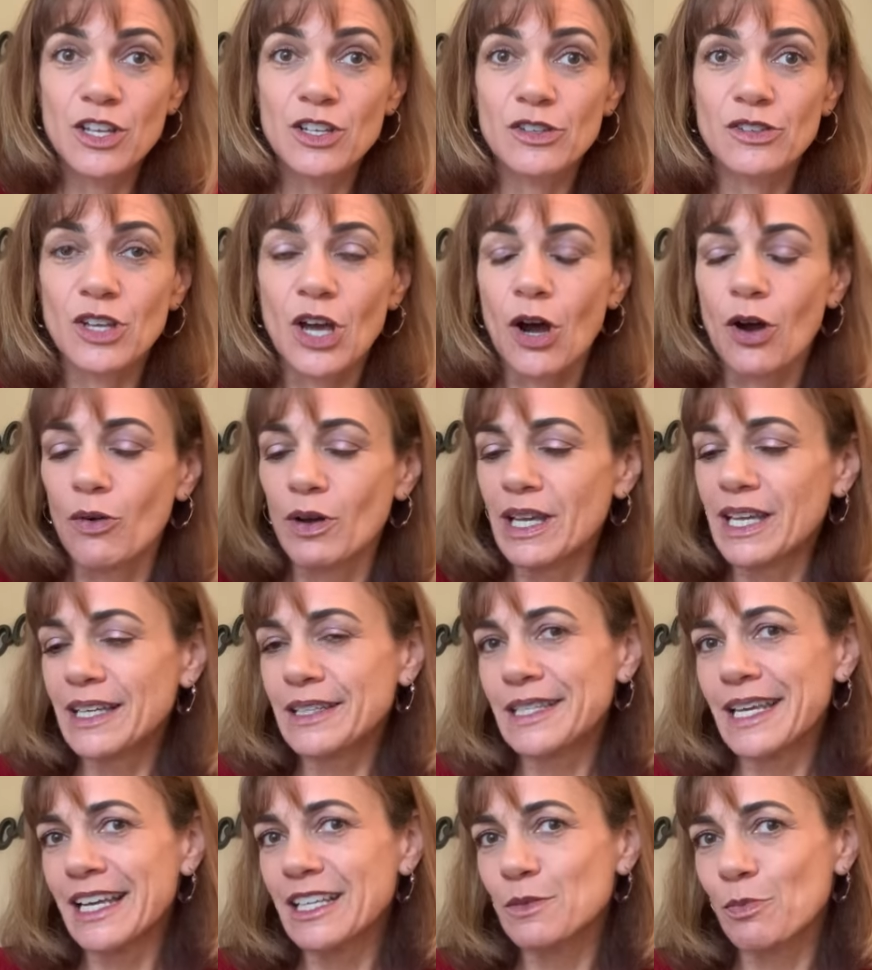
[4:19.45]
So
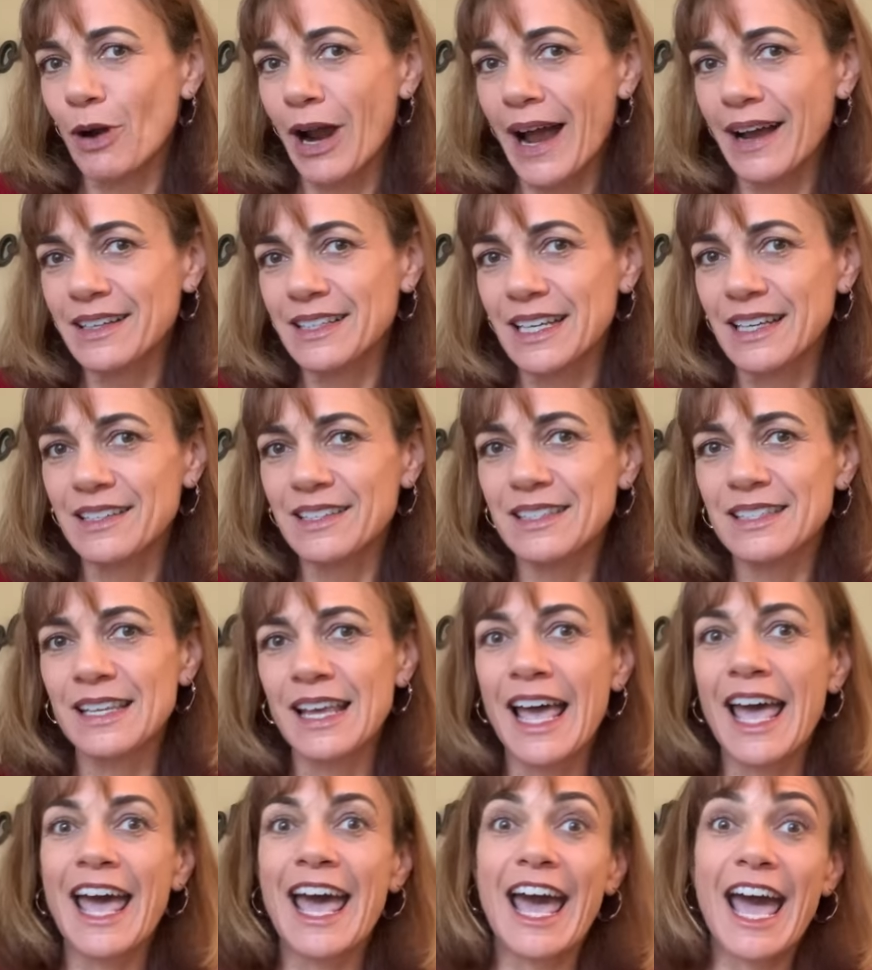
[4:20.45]
it takes practice,
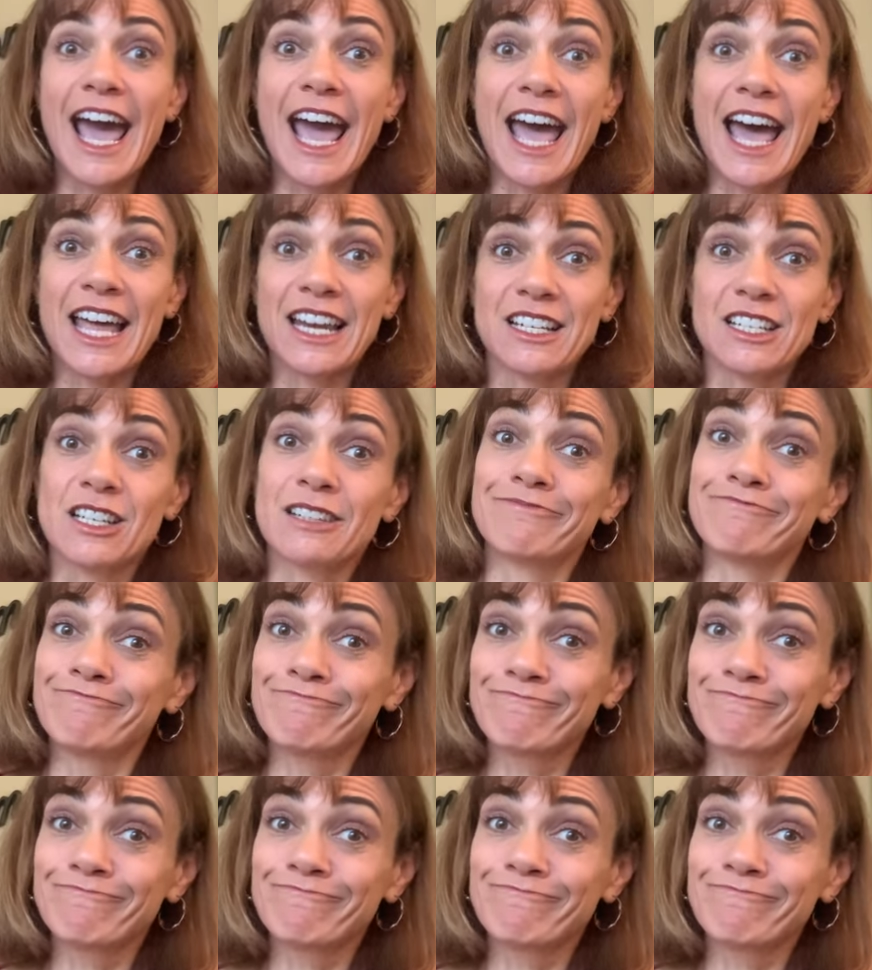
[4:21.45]
and